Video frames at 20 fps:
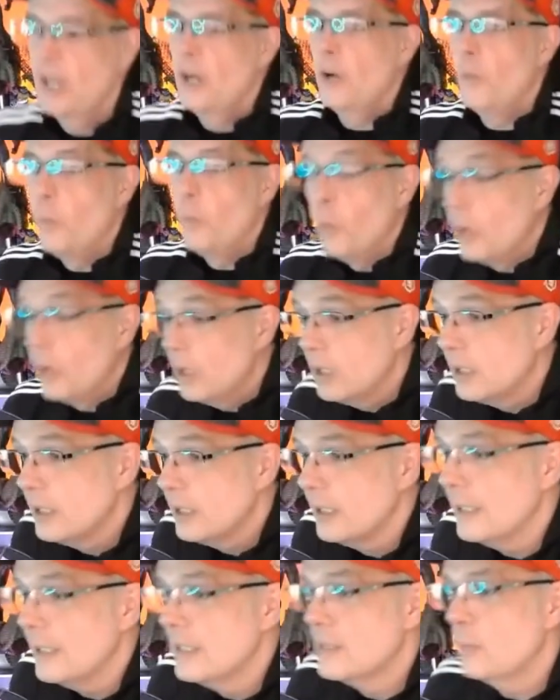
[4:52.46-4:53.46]
One
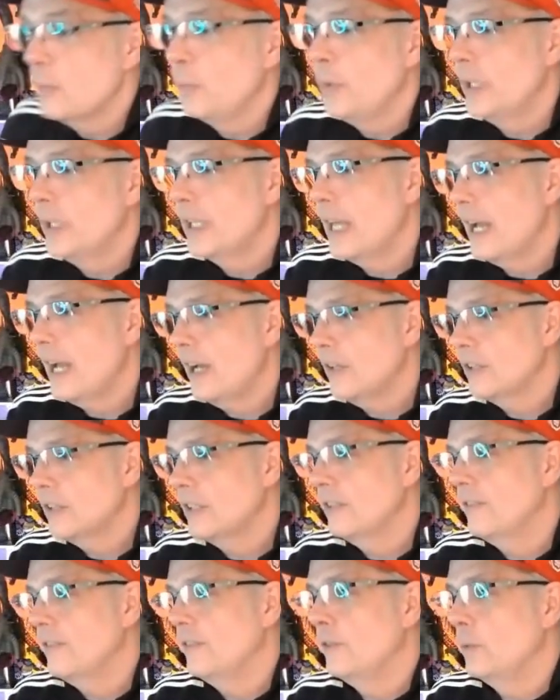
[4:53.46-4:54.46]
is without
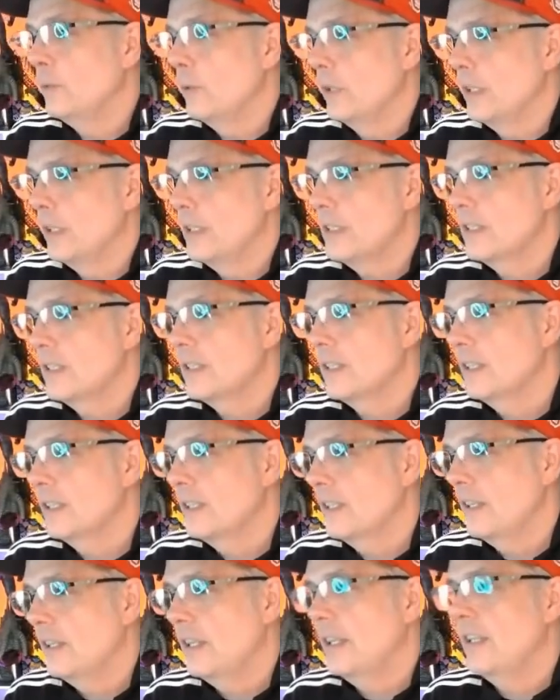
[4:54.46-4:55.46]
the voice,
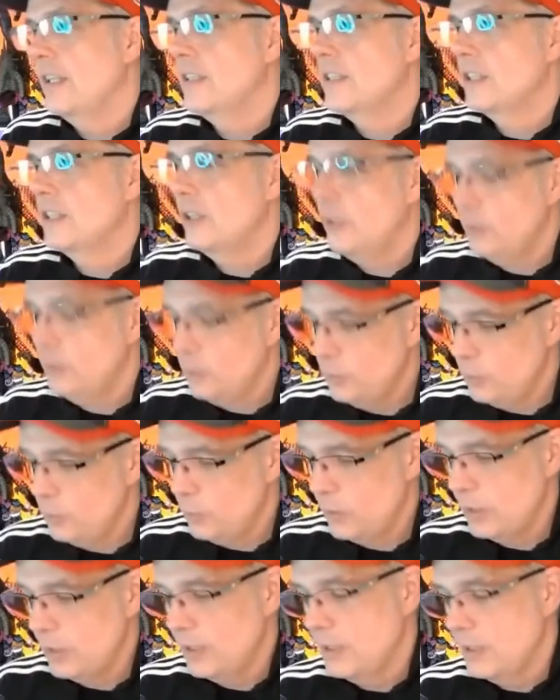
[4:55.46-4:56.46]
and two
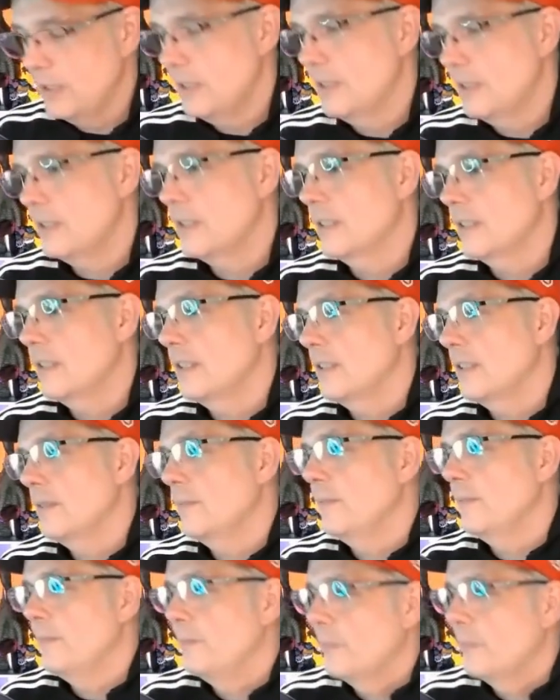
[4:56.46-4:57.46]
is
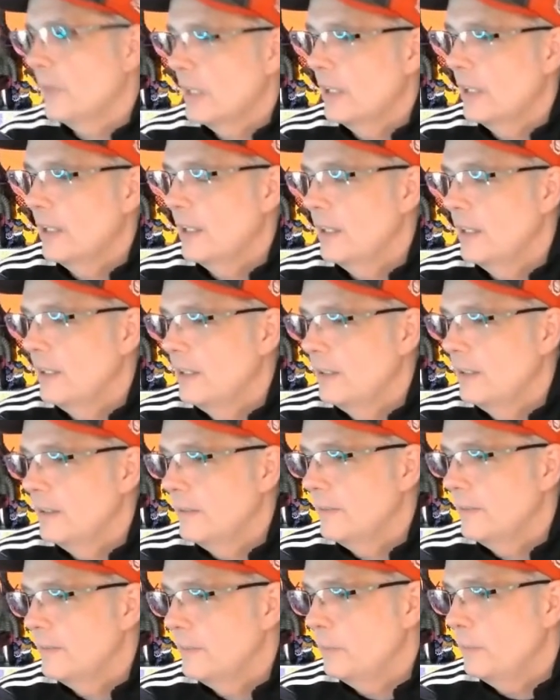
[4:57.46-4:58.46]
um,
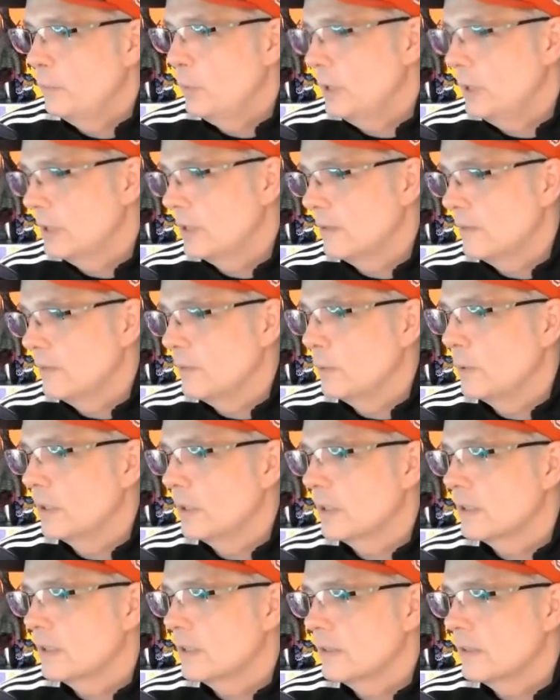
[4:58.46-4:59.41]
with the voice.